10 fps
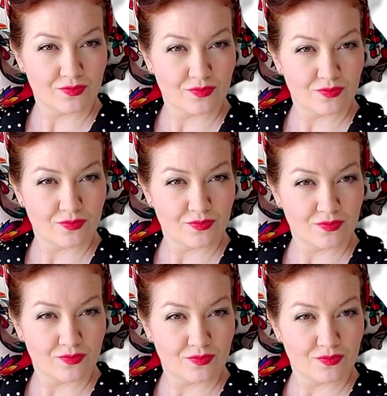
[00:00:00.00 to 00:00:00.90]

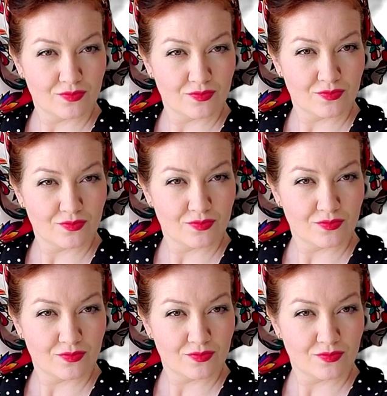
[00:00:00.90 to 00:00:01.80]

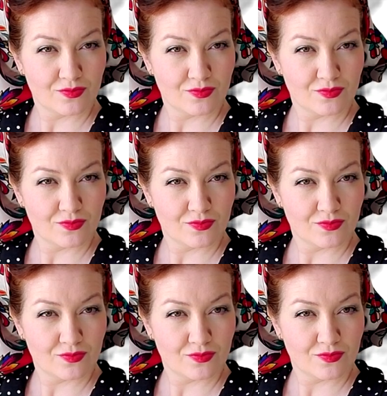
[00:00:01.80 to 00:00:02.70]

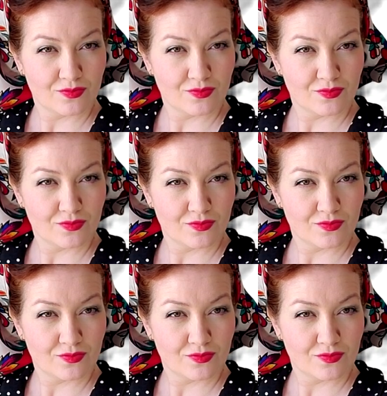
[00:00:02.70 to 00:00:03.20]
No one is speaking in this clip.